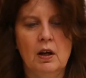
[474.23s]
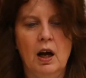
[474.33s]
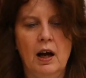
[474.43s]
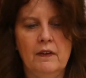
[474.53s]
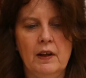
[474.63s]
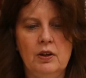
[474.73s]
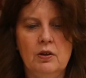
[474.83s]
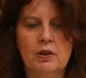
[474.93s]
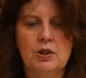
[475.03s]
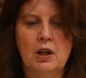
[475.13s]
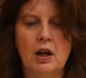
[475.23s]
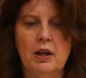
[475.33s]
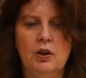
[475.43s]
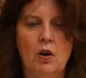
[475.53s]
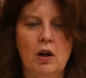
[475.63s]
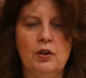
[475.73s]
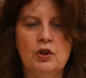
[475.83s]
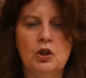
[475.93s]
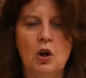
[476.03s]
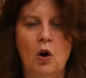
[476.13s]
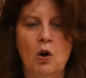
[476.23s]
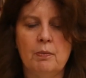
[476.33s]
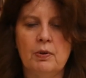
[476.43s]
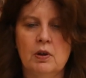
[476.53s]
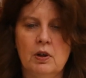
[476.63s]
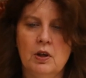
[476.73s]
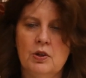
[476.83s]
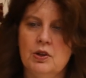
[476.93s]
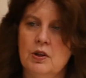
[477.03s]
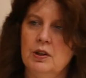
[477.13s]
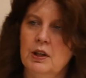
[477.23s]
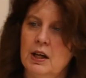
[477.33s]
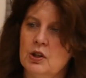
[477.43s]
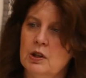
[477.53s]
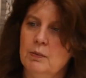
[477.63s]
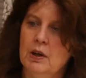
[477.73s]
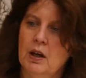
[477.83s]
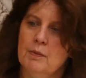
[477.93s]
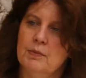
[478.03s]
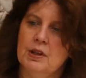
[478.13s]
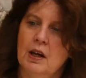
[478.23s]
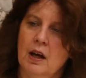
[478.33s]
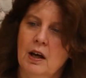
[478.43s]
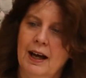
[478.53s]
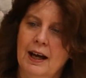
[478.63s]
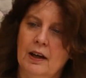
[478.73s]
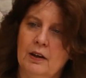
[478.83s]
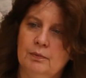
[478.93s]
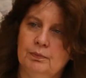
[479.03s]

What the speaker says: and then you can tie a knot at the top so that it actually becomes a hanger.